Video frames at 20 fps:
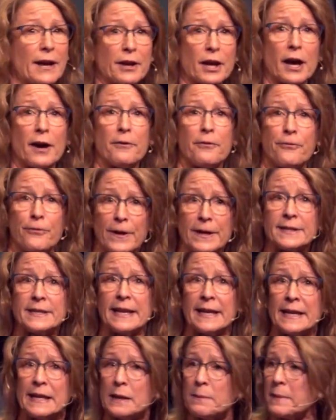when I
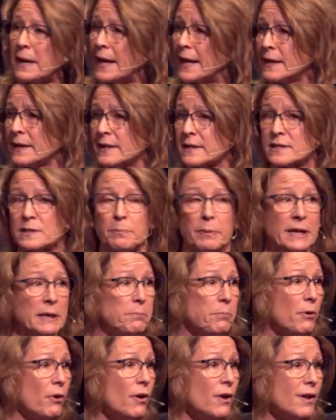offend Him and His
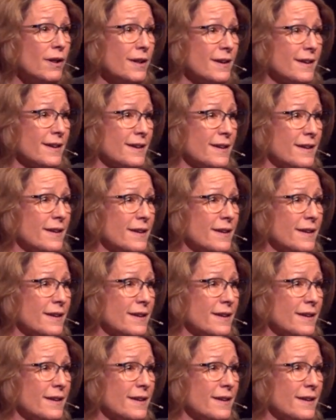people.